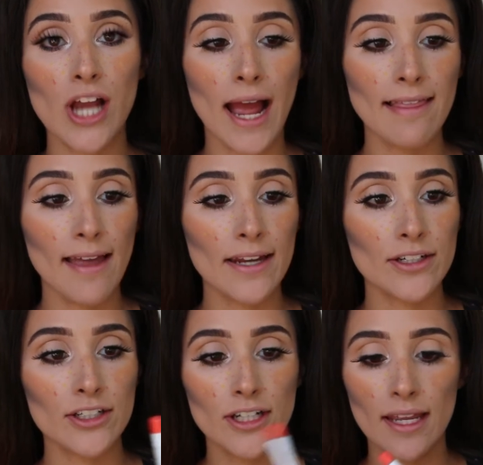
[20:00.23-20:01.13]

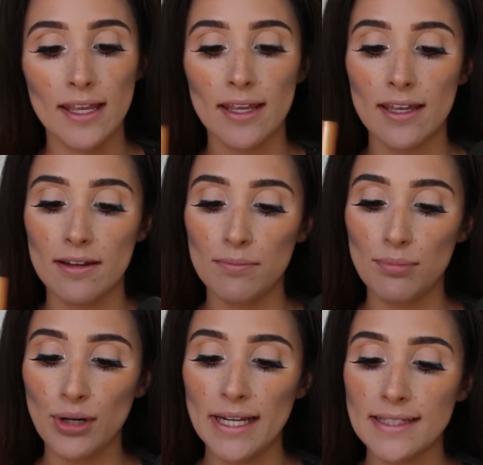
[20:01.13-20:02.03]
eyeliner in
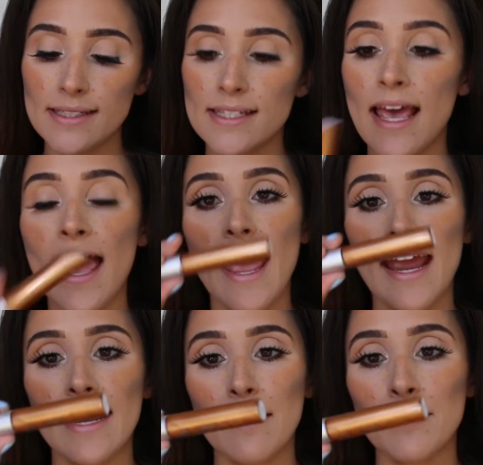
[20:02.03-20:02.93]
Prance,
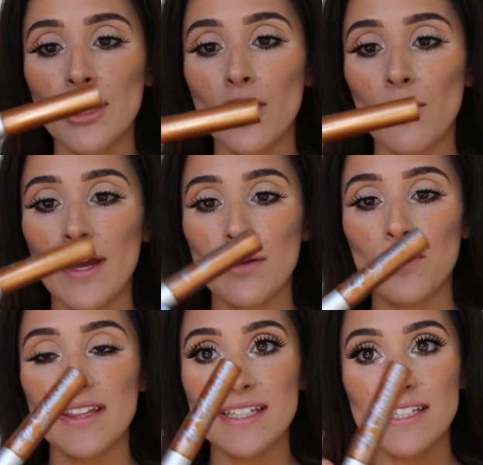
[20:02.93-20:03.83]
and I'm going to go in
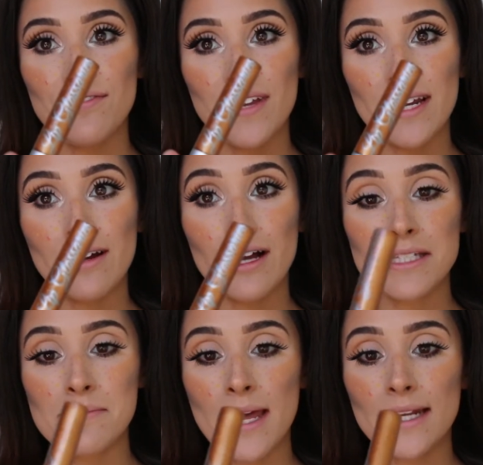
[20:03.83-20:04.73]
with this Devinah
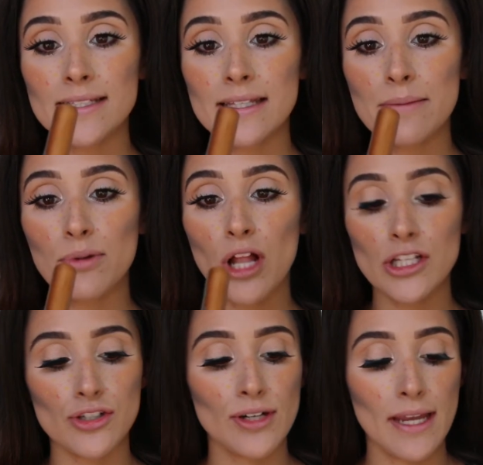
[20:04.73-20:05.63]
Cosmetics lip
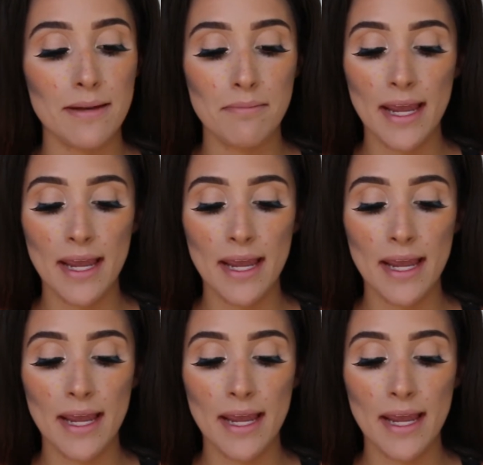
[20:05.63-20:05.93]
glossery in